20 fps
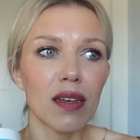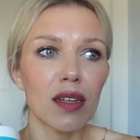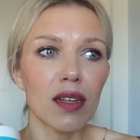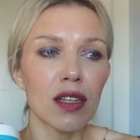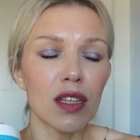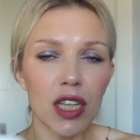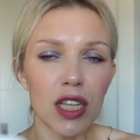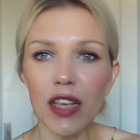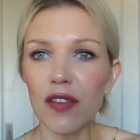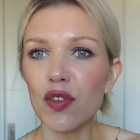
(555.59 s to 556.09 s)

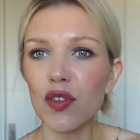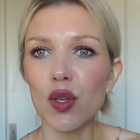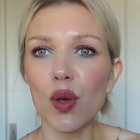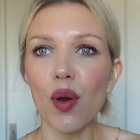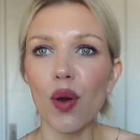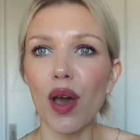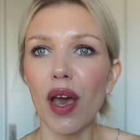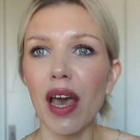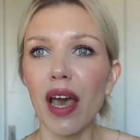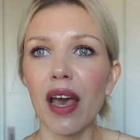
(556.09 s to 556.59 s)
leaves
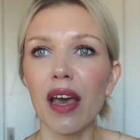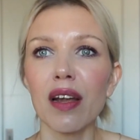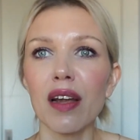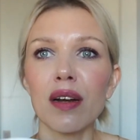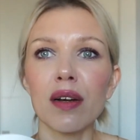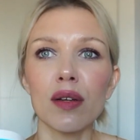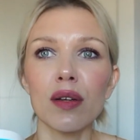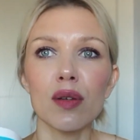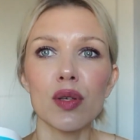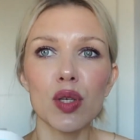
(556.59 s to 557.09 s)
your
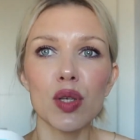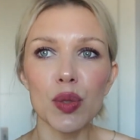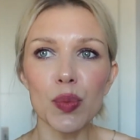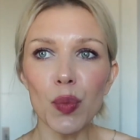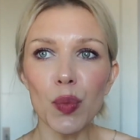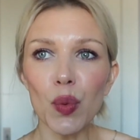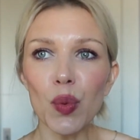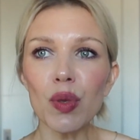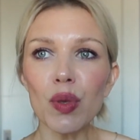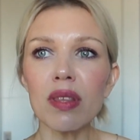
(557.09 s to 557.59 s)
hair
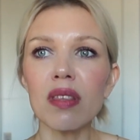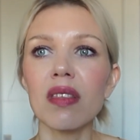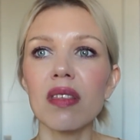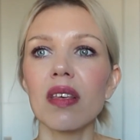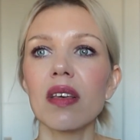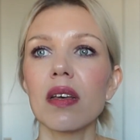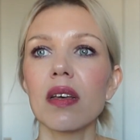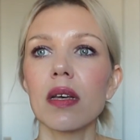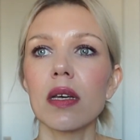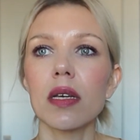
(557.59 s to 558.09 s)
smooth,
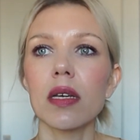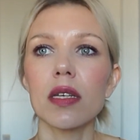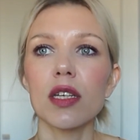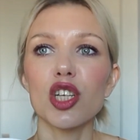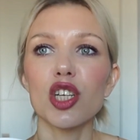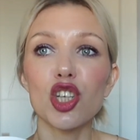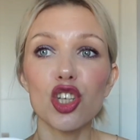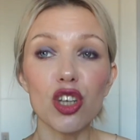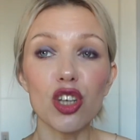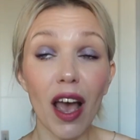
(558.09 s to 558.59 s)

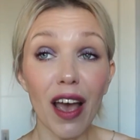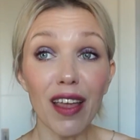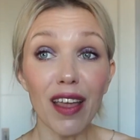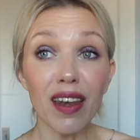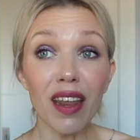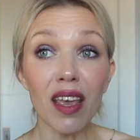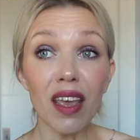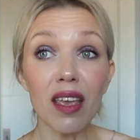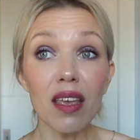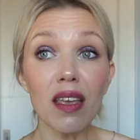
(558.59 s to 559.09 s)

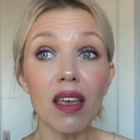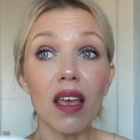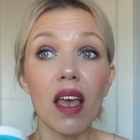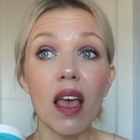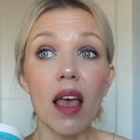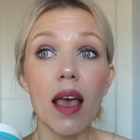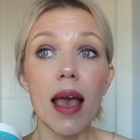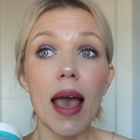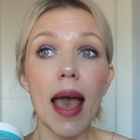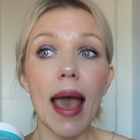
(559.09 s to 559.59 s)
shiny,
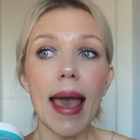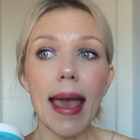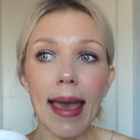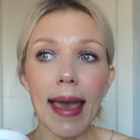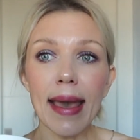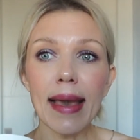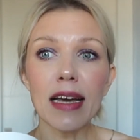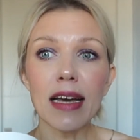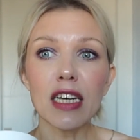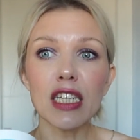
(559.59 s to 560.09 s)

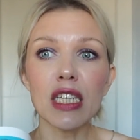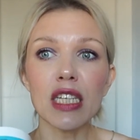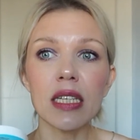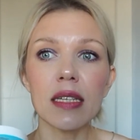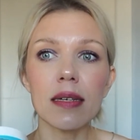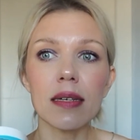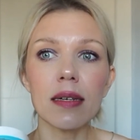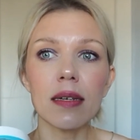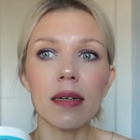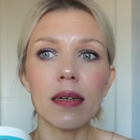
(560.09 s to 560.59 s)
and
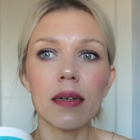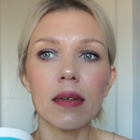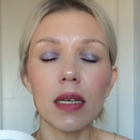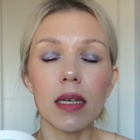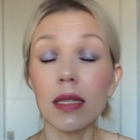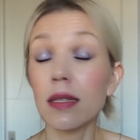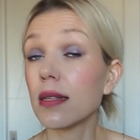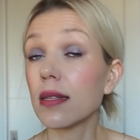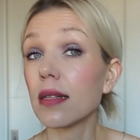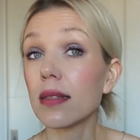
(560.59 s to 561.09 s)

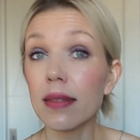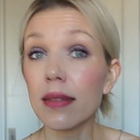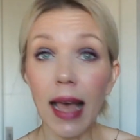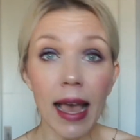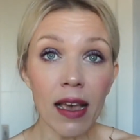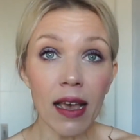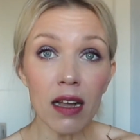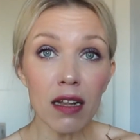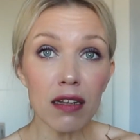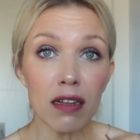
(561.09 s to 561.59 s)

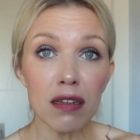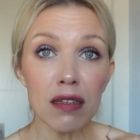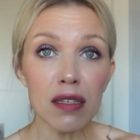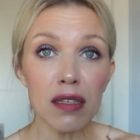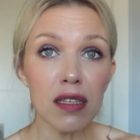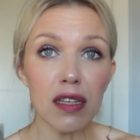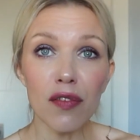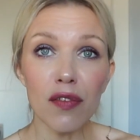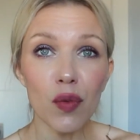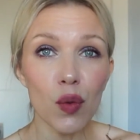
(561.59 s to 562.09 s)

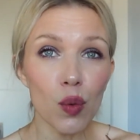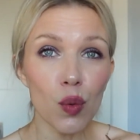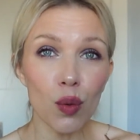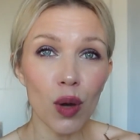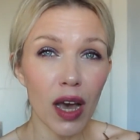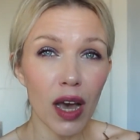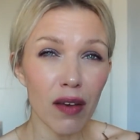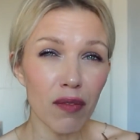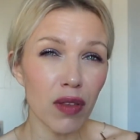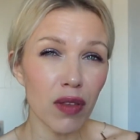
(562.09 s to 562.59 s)
detangles if you
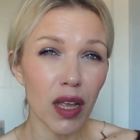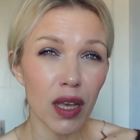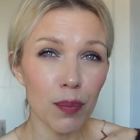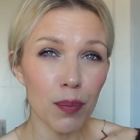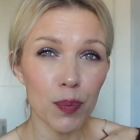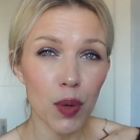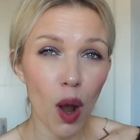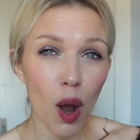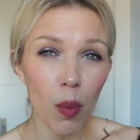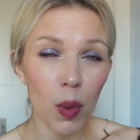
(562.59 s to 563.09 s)
have
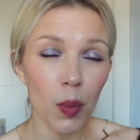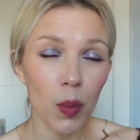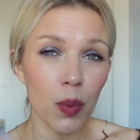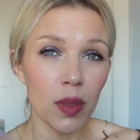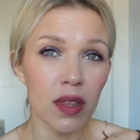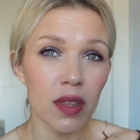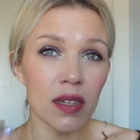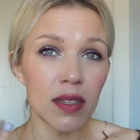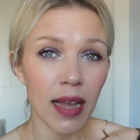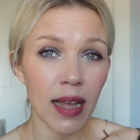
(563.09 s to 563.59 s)
like problem
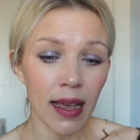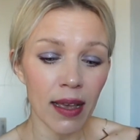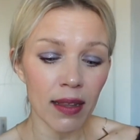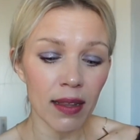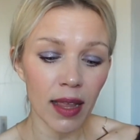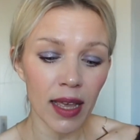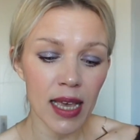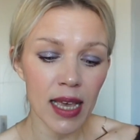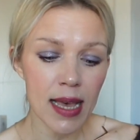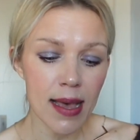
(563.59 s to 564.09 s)
with
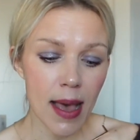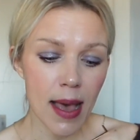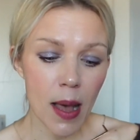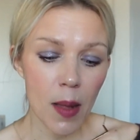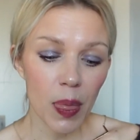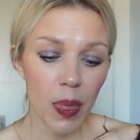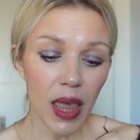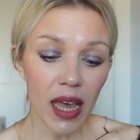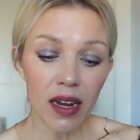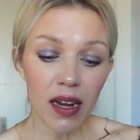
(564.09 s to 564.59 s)
detangling.
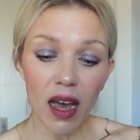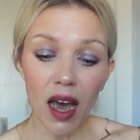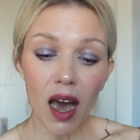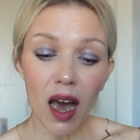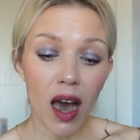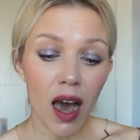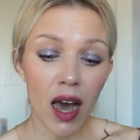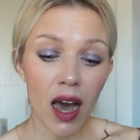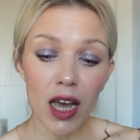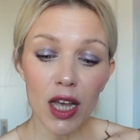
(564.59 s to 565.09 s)
And
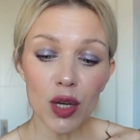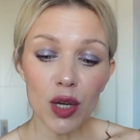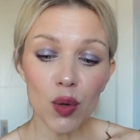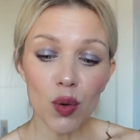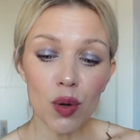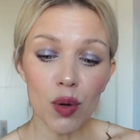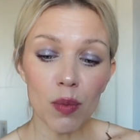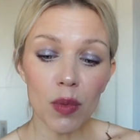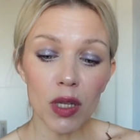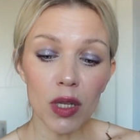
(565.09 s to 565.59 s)
I
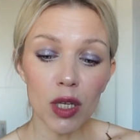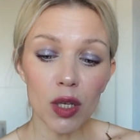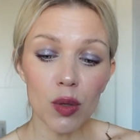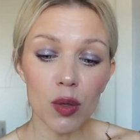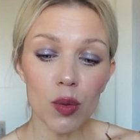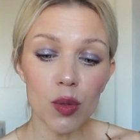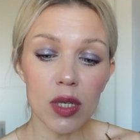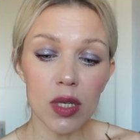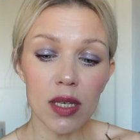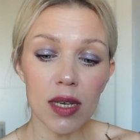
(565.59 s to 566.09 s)
normally
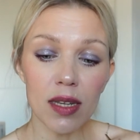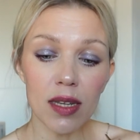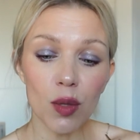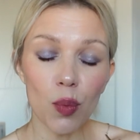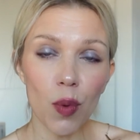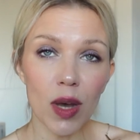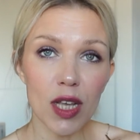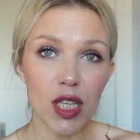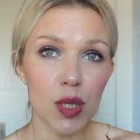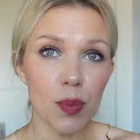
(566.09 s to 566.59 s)
use it
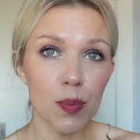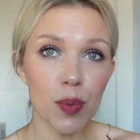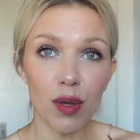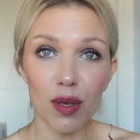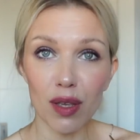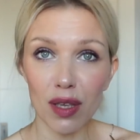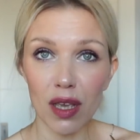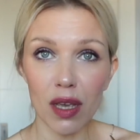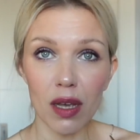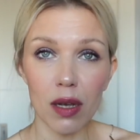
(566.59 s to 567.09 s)
once
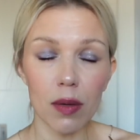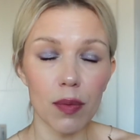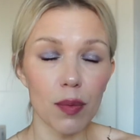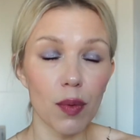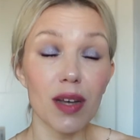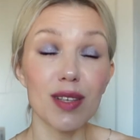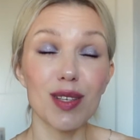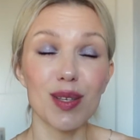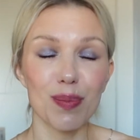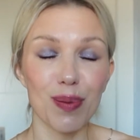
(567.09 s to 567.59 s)

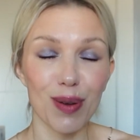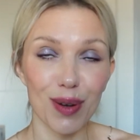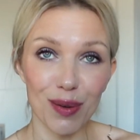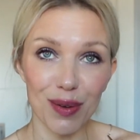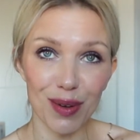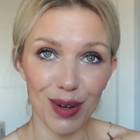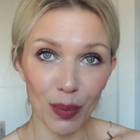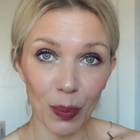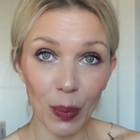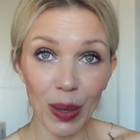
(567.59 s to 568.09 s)
per
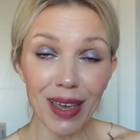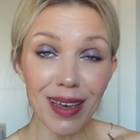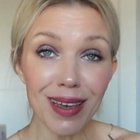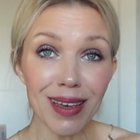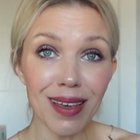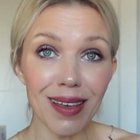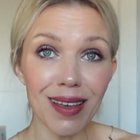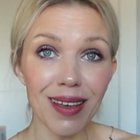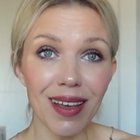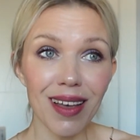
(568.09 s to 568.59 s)

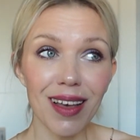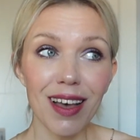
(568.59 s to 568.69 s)
week,